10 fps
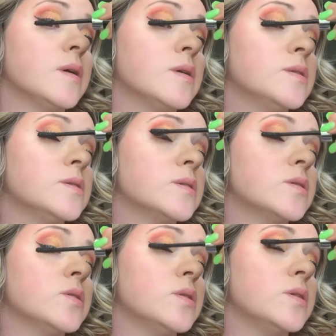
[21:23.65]
It's
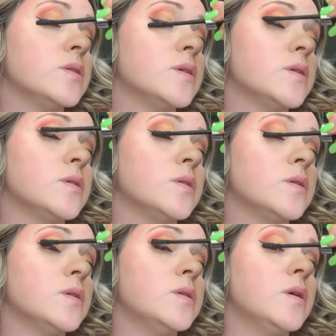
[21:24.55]
good in the
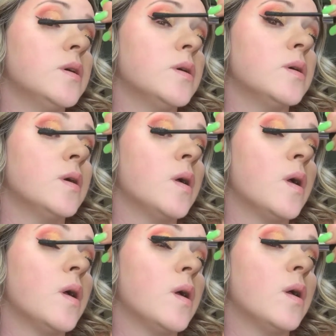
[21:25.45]
hood.
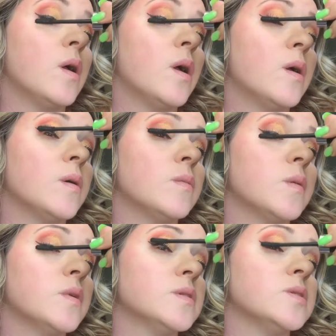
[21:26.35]

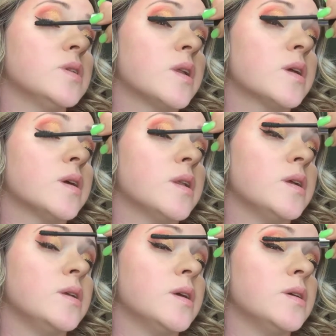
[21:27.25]
Maybe this is not a good
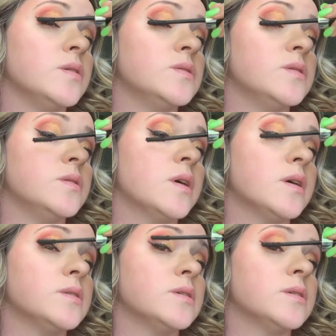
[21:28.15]
idea using you
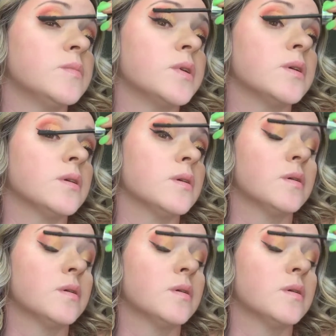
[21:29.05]
guys as a mirror.